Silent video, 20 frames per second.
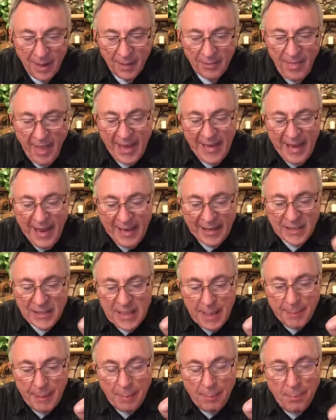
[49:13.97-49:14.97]
They
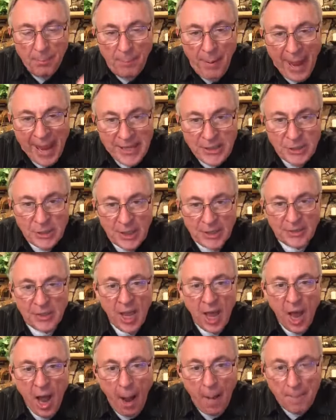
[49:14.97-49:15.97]
exhibit patience,
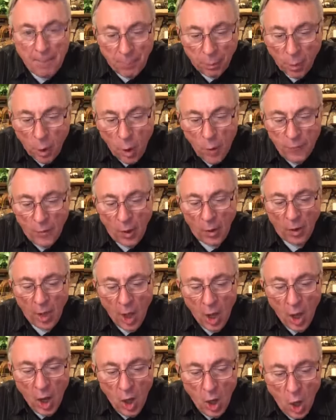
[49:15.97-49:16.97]
approval,
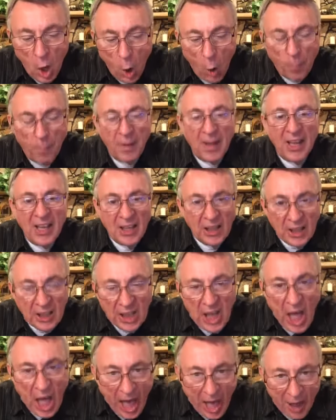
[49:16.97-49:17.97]
hope,
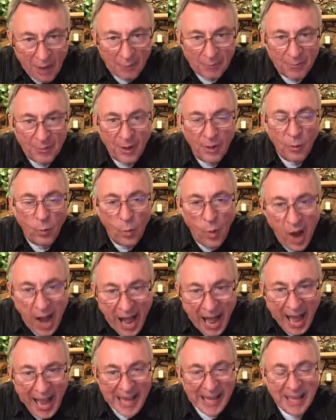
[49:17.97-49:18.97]
love.
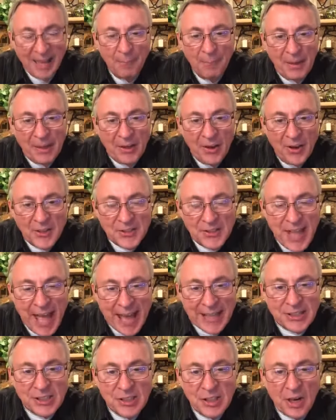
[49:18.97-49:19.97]
Why? Because
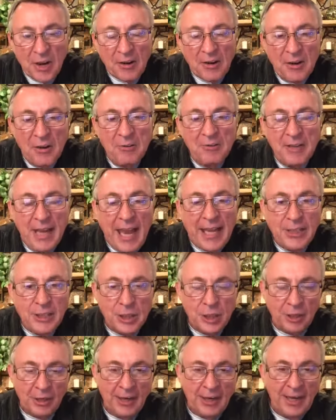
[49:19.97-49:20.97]
that's their new
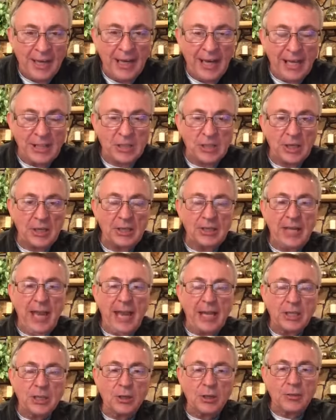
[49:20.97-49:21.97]
nature. It's a
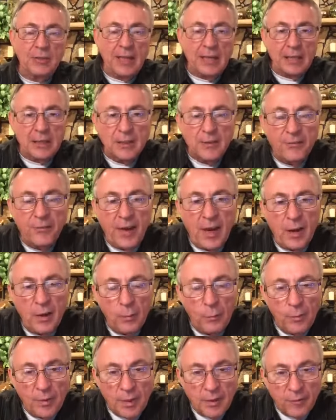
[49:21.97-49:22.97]
nature that is
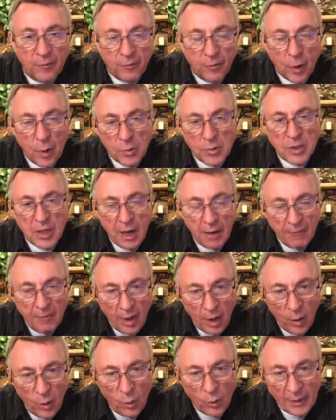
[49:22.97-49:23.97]
filled with the fruits of
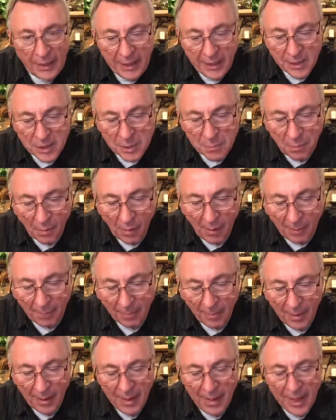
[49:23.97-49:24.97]
the Holy
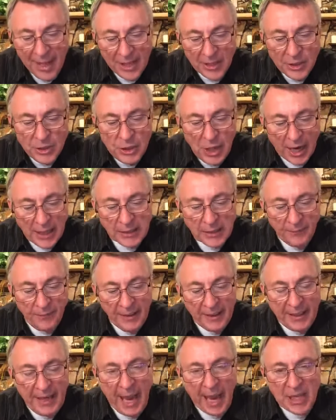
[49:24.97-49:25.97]
Spirit.
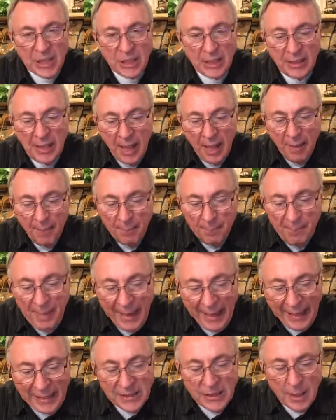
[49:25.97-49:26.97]
Justification
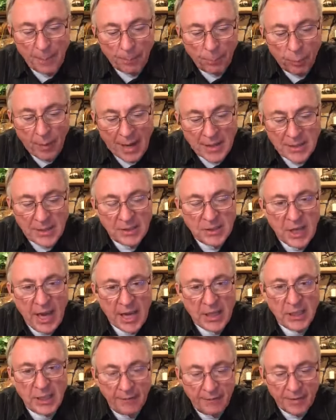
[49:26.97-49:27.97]
means the
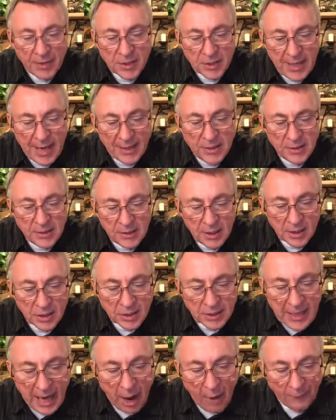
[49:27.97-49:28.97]
presentation of the, sense, the
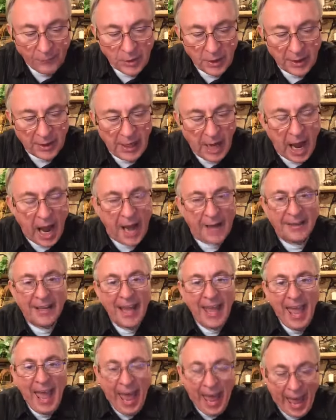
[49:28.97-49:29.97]
self to God
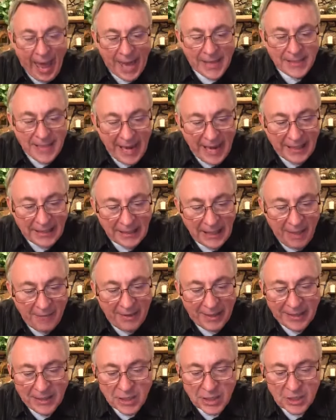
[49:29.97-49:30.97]
as a
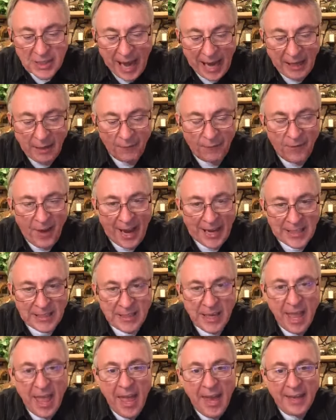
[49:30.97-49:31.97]
living sacrifice,
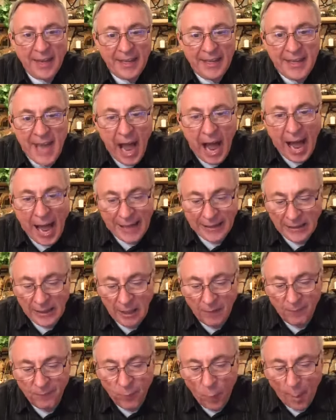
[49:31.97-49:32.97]

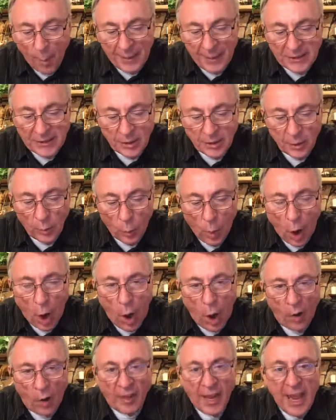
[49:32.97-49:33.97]
nonconformity to the
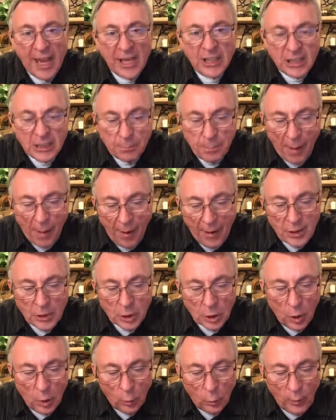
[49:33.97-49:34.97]
world,
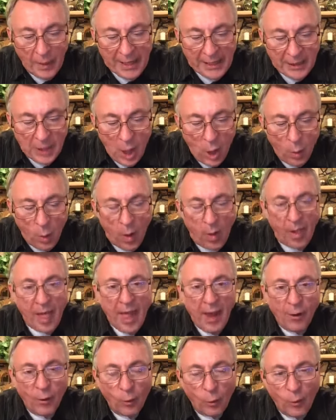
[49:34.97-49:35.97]
spiritual renewal,
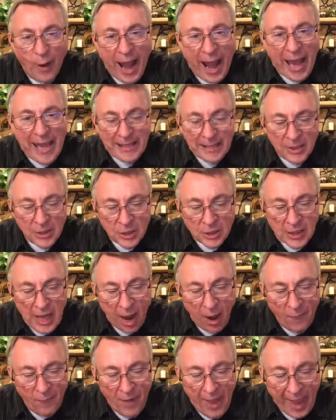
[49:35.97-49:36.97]
right
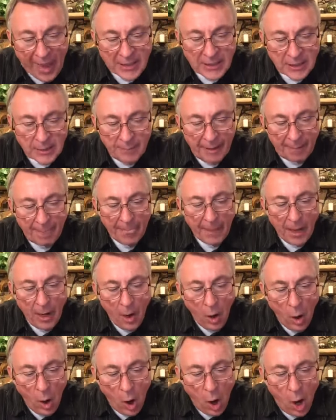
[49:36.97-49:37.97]
self estimate,
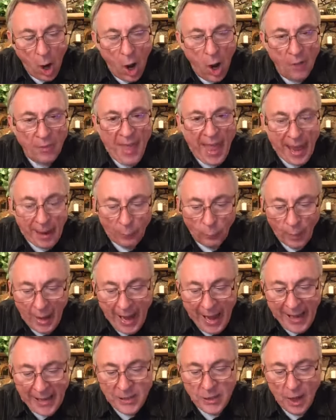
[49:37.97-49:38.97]
all that
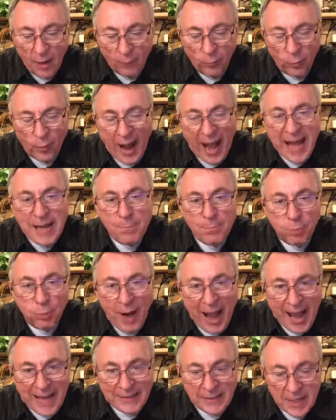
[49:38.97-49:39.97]
range of right
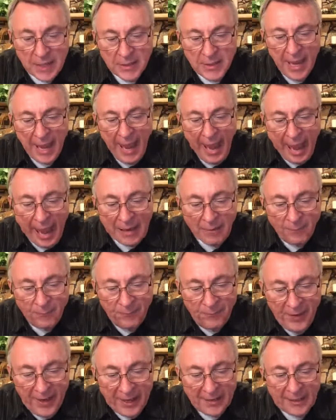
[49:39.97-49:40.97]
practice and
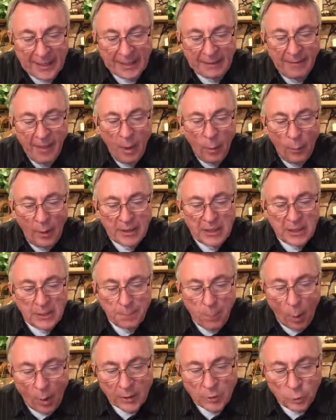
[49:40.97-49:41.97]
feeling which is
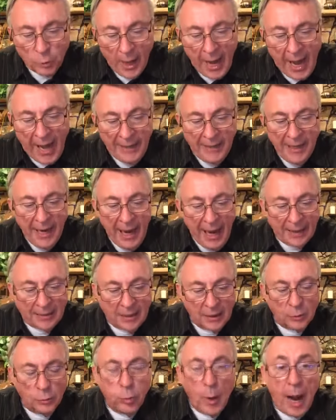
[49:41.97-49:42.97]
portrayed in
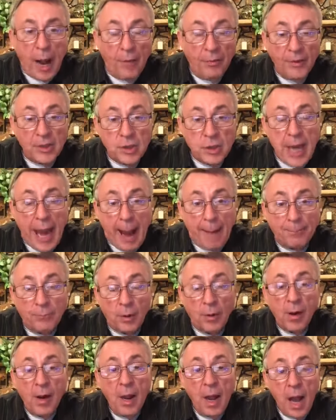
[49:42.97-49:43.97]
the 12th
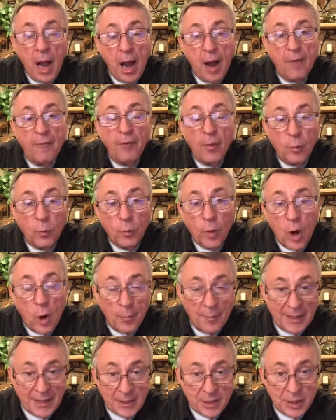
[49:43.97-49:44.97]
chapter of
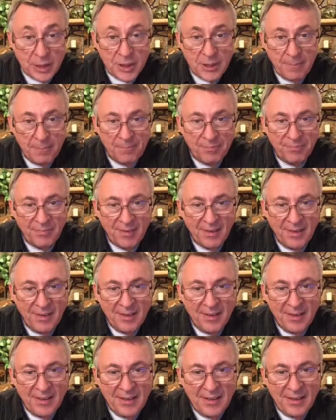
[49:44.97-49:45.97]
Romans.
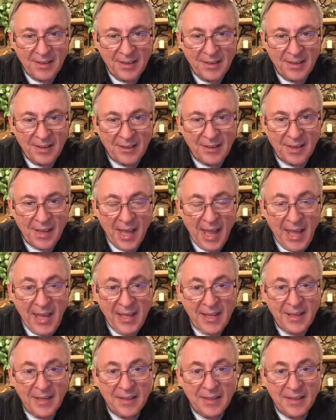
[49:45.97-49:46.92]
Okay?